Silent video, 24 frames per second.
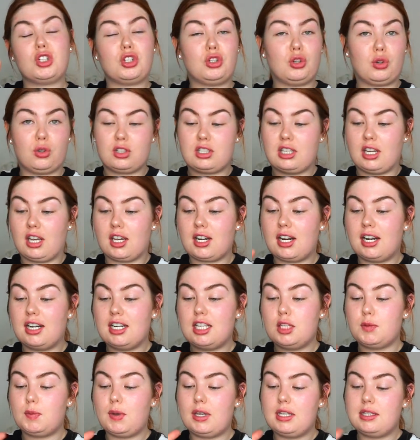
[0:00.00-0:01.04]
nooks and
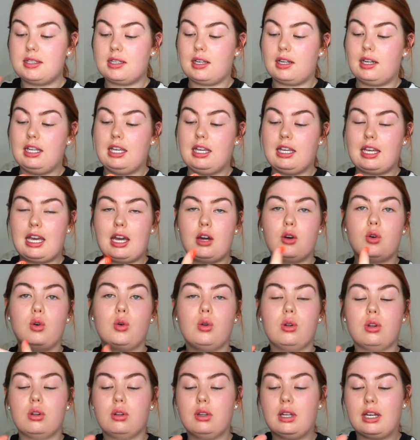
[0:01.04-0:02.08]
crannies basically and get
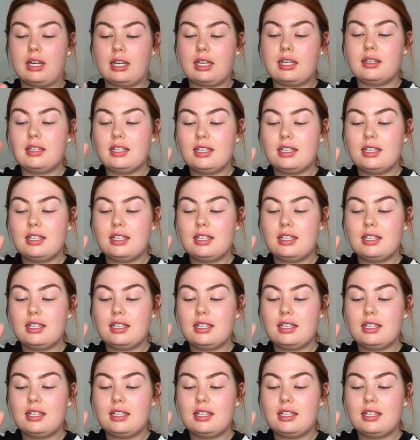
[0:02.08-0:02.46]
all like